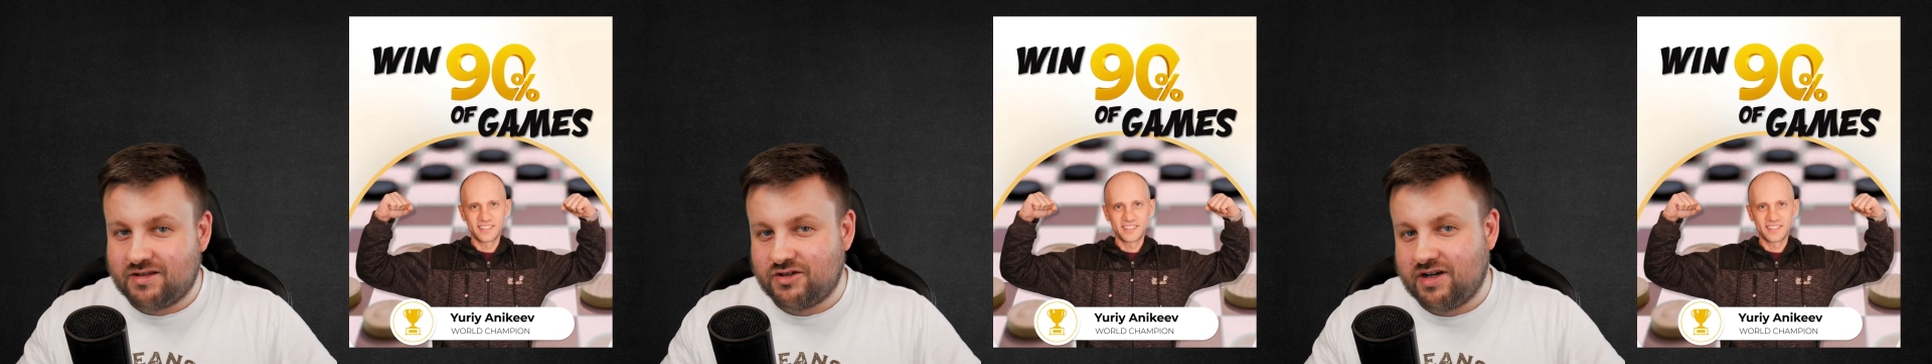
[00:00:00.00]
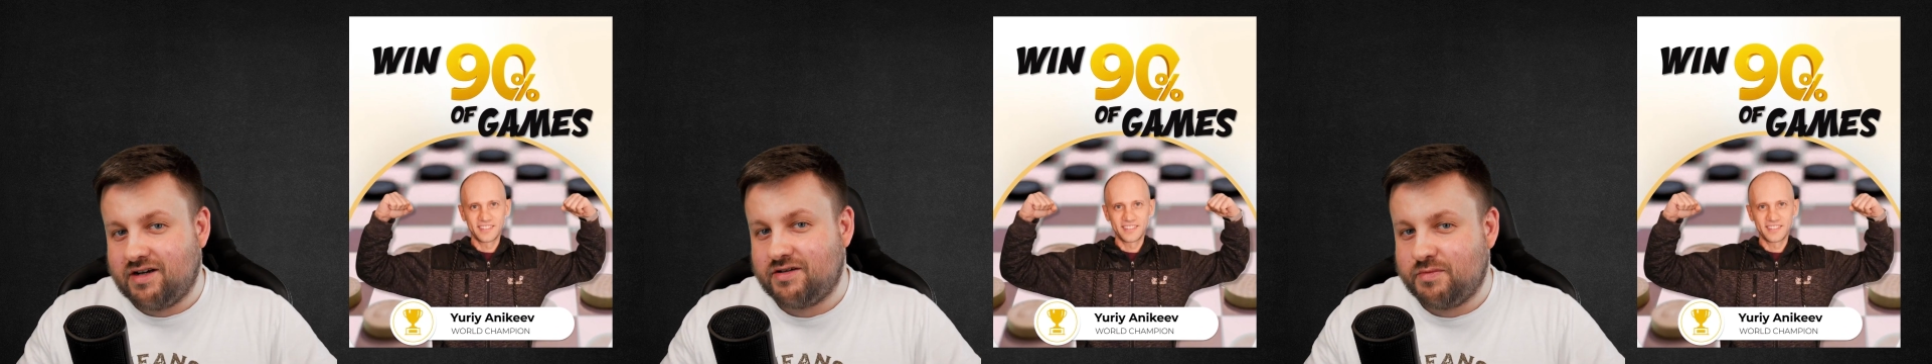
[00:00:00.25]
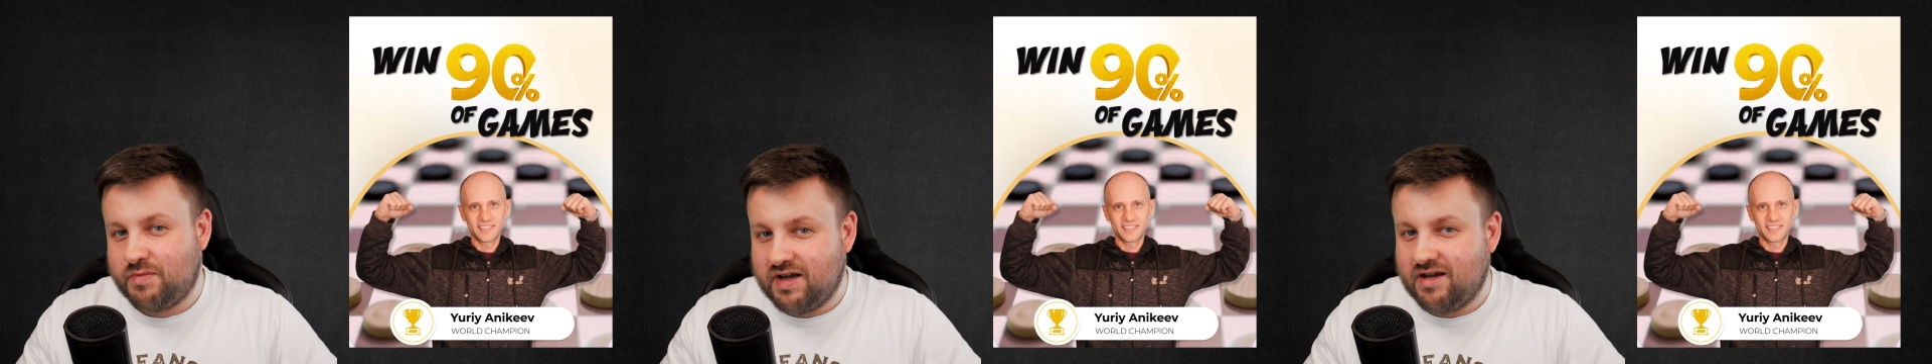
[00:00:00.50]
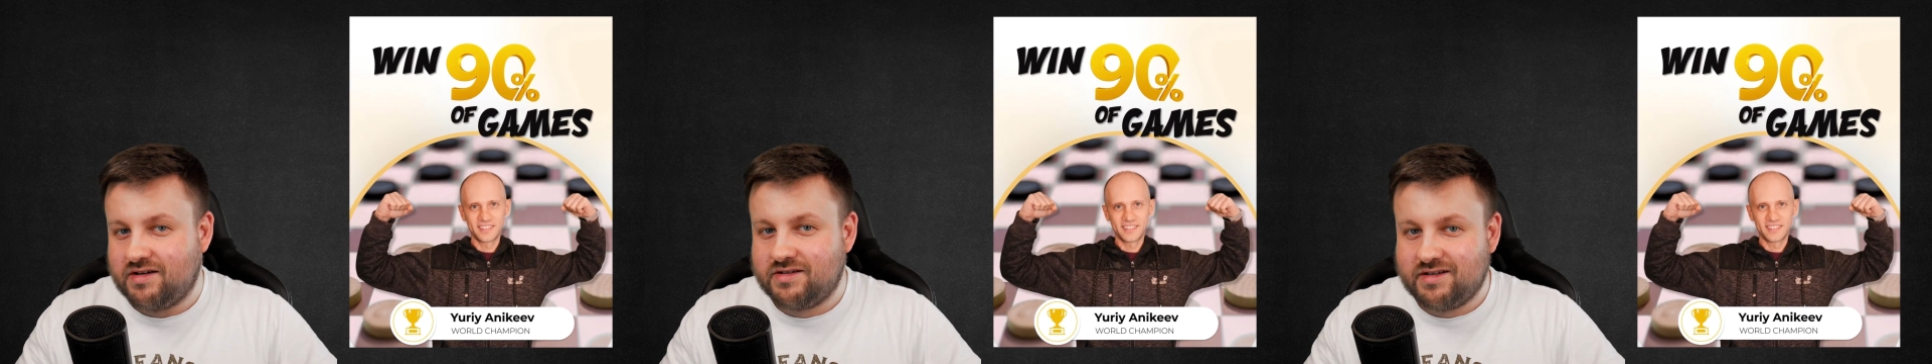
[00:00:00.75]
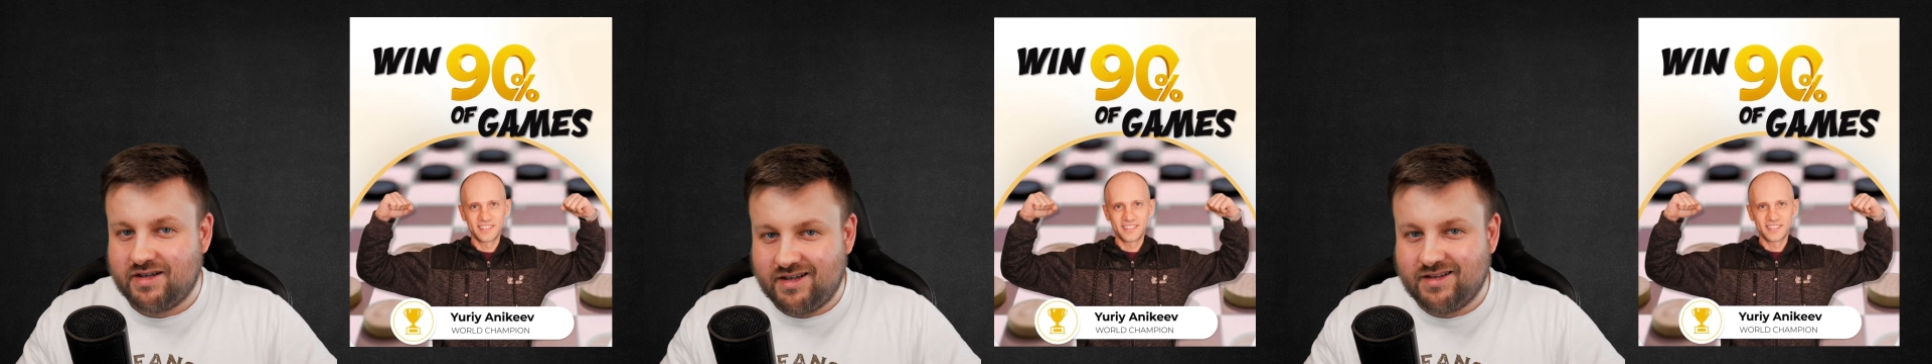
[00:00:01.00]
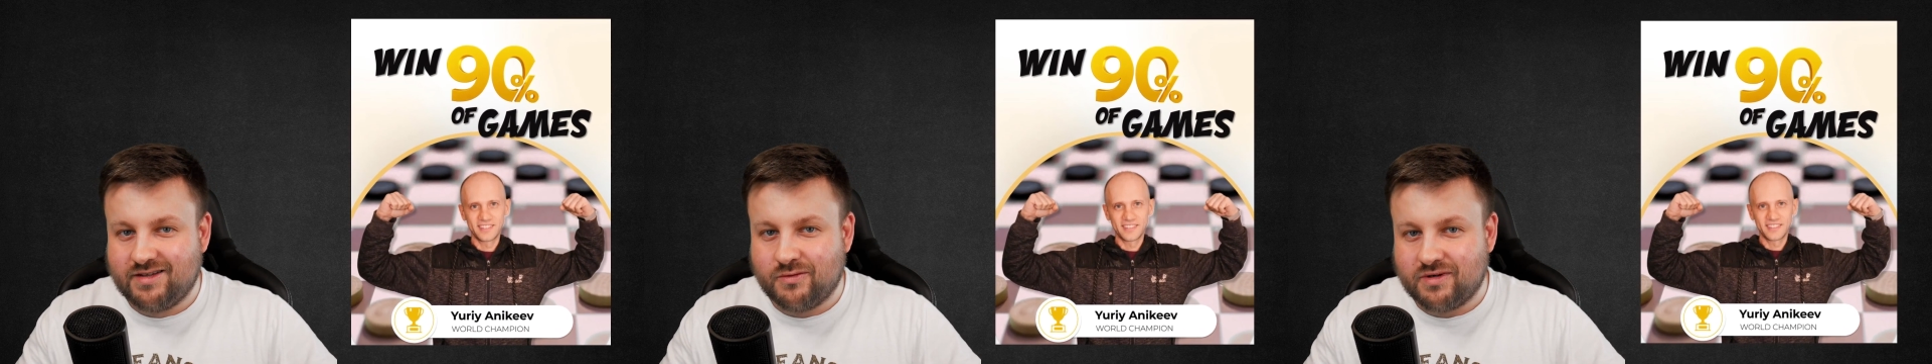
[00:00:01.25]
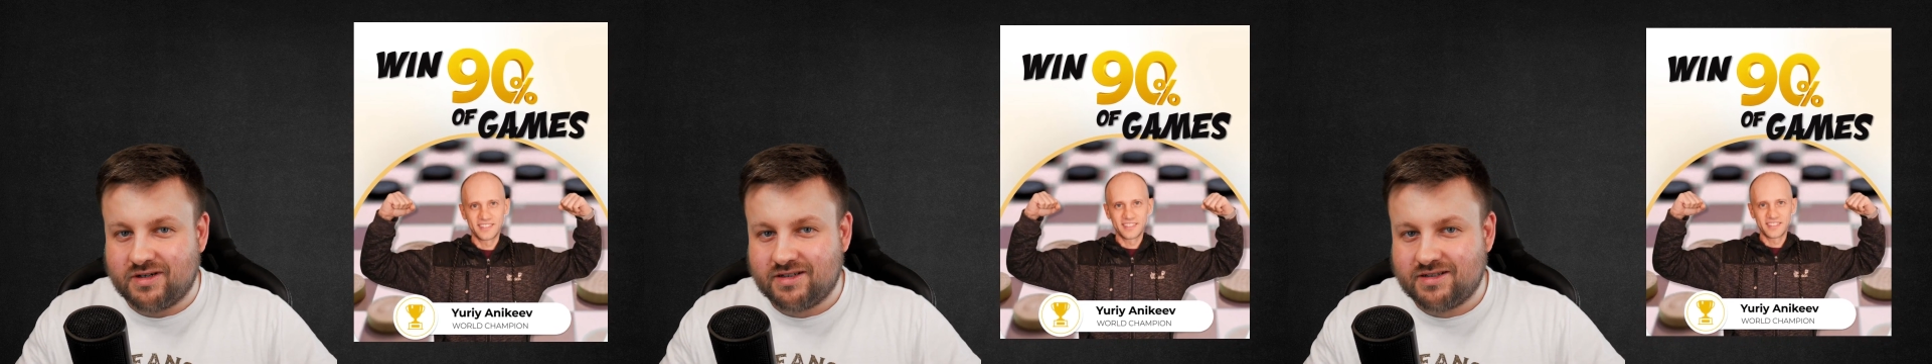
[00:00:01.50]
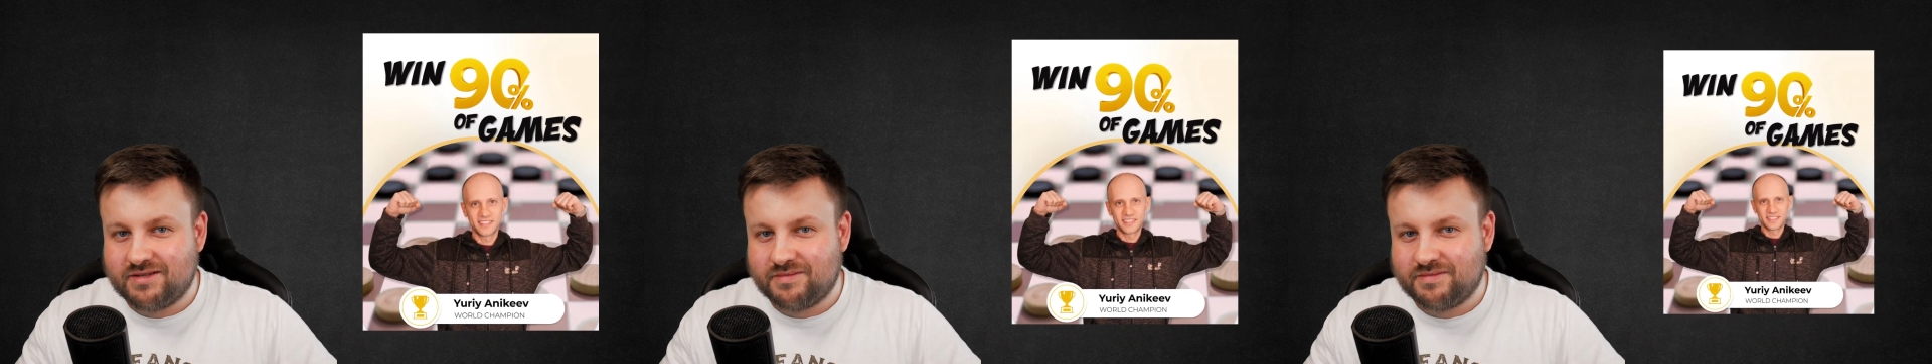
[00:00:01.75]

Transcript: checkers players in the world.